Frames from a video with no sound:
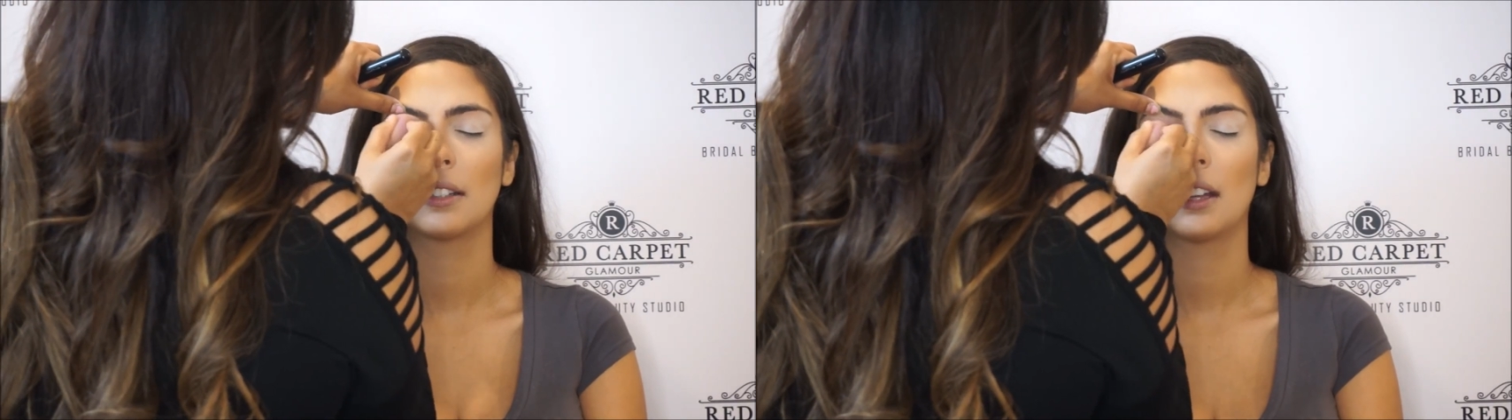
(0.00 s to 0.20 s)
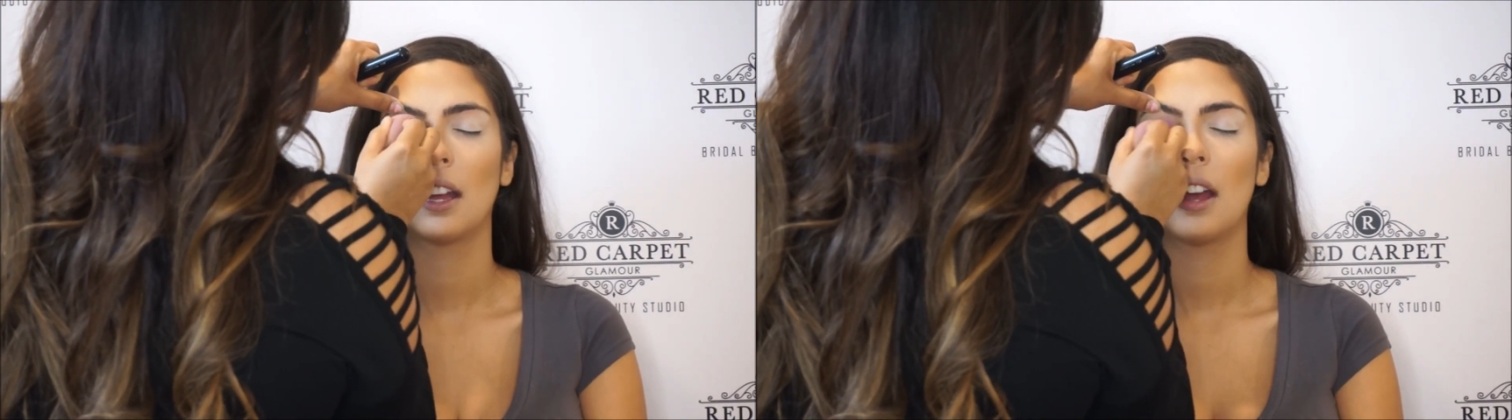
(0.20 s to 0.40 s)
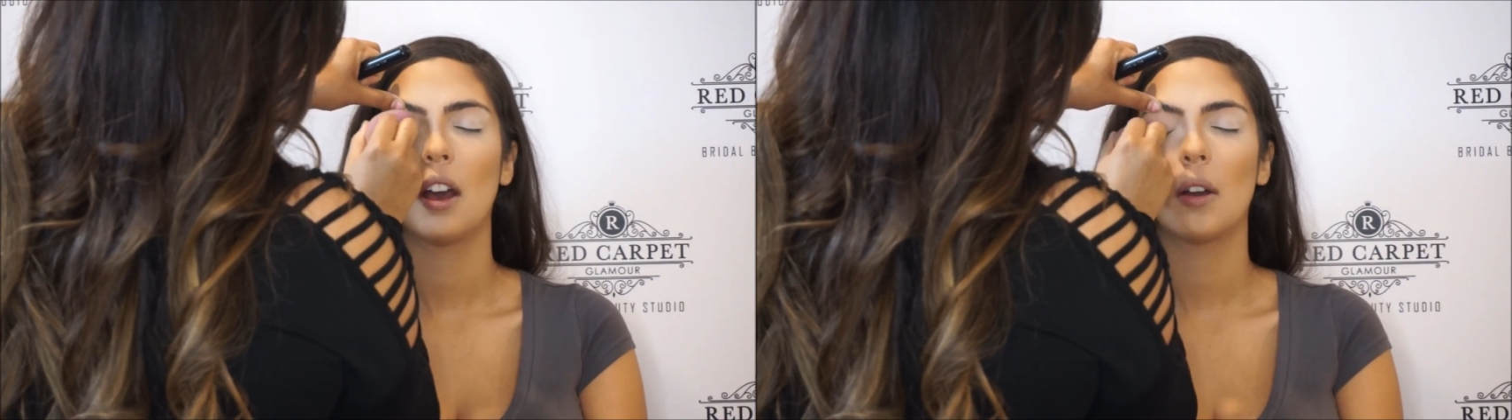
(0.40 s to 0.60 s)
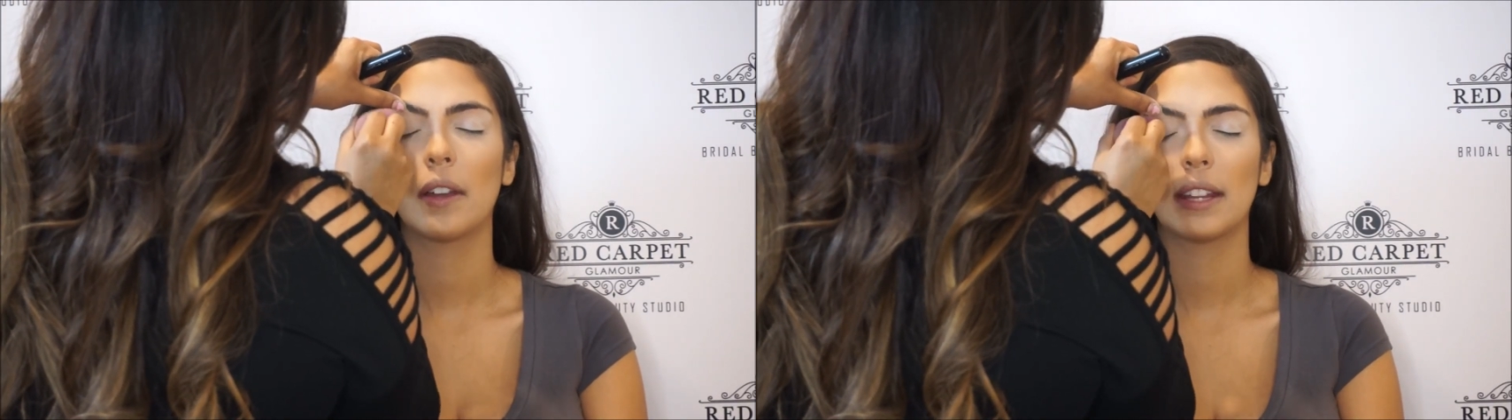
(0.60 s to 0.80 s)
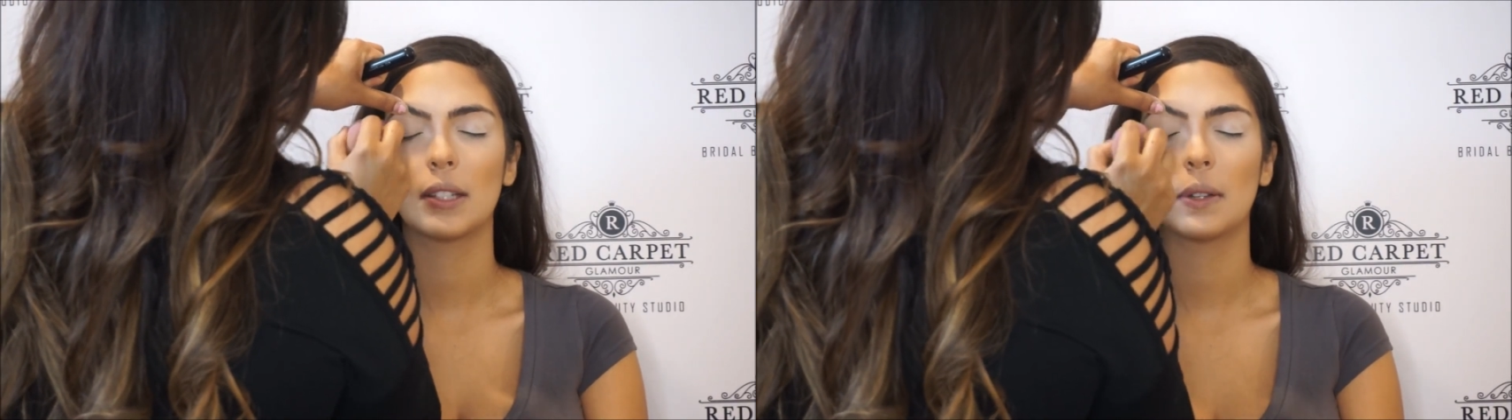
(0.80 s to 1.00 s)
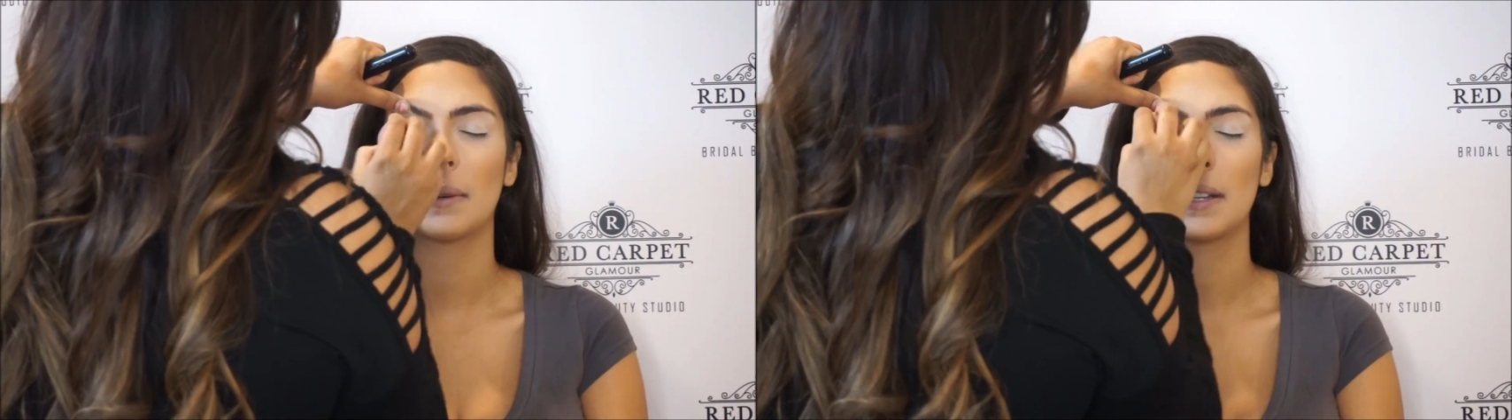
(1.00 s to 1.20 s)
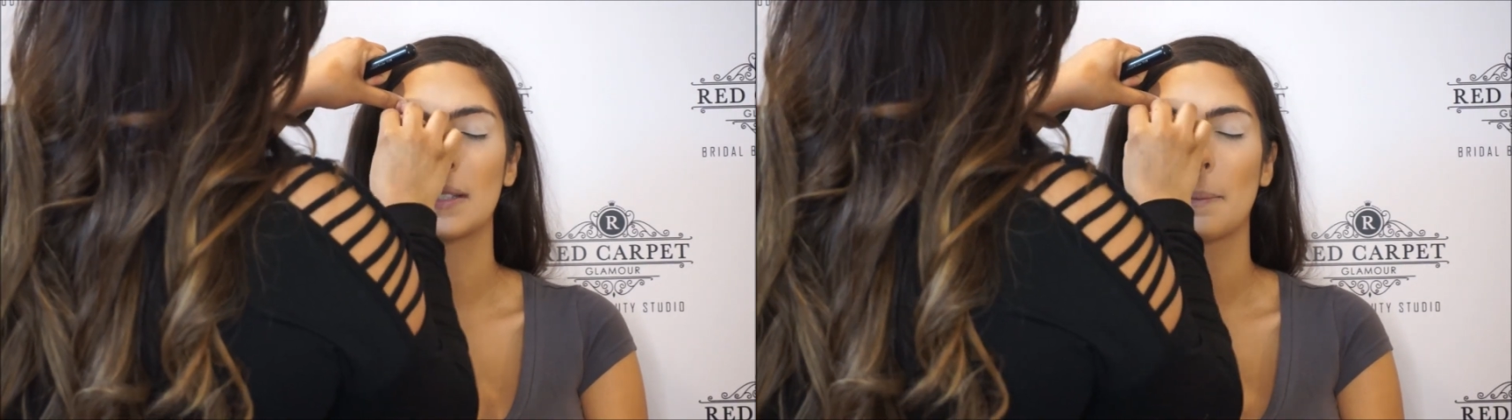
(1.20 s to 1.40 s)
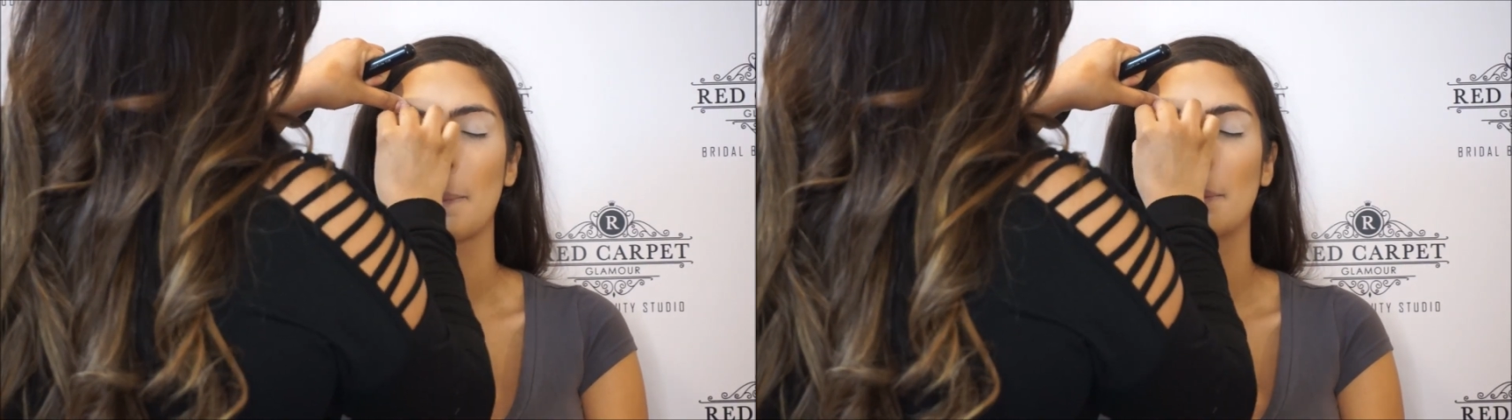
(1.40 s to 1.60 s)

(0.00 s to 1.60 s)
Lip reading: into her eye area to